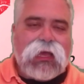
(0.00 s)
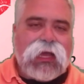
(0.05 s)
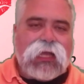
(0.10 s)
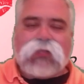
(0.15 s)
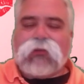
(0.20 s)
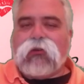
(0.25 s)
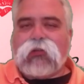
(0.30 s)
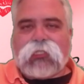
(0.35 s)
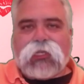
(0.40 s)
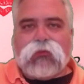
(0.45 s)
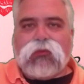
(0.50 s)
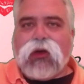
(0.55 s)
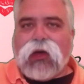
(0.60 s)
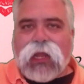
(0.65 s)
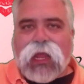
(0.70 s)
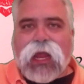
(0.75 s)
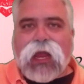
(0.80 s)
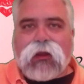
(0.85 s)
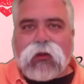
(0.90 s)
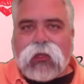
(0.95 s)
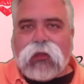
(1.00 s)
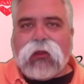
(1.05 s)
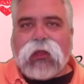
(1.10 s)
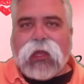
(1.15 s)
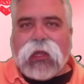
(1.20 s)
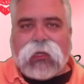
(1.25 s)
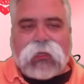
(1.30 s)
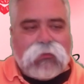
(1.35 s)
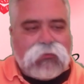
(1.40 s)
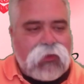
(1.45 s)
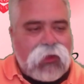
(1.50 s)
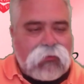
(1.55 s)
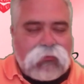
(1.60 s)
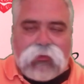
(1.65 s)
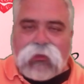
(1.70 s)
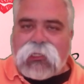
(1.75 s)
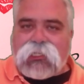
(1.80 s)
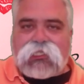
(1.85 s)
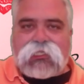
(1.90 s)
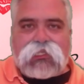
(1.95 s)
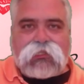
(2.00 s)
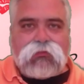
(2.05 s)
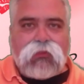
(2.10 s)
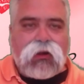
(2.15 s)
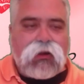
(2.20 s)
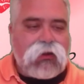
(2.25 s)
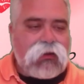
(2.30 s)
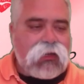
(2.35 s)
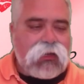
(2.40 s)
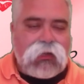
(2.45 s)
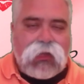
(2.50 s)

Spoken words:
I told you I'm not erudite. I'm not really smart.